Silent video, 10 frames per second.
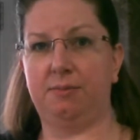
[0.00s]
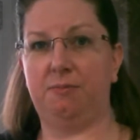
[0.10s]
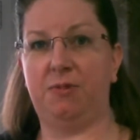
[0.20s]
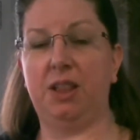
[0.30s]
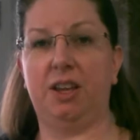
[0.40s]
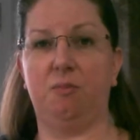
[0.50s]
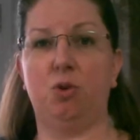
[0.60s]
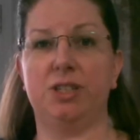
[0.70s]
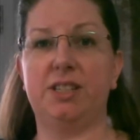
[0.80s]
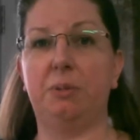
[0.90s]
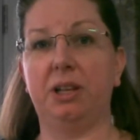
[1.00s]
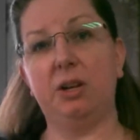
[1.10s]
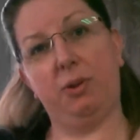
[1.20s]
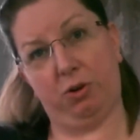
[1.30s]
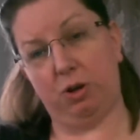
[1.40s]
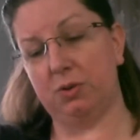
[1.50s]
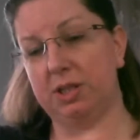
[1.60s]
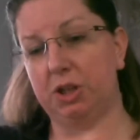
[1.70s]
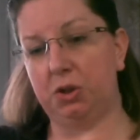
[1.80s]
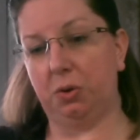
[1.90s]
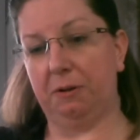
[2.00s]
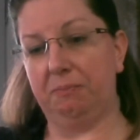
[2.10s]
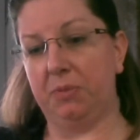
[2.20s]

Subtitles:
feeling of more stability when they're using the tool.